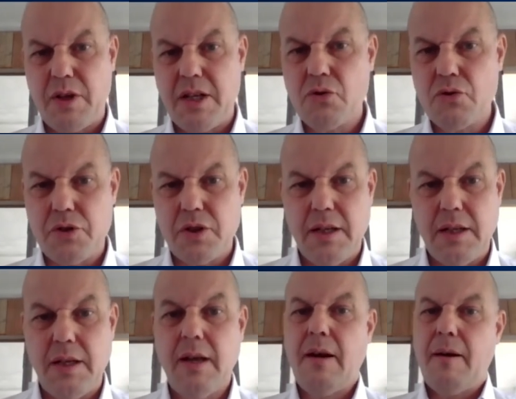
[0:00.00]
We do
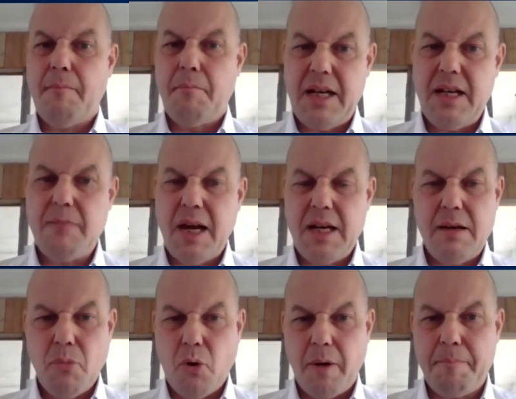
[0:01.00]
see many
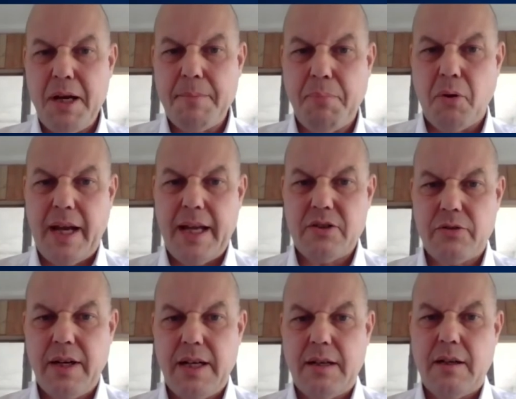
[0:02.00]
more people
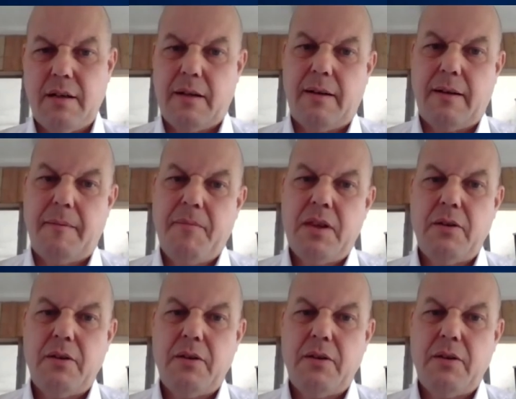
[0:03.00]
entering the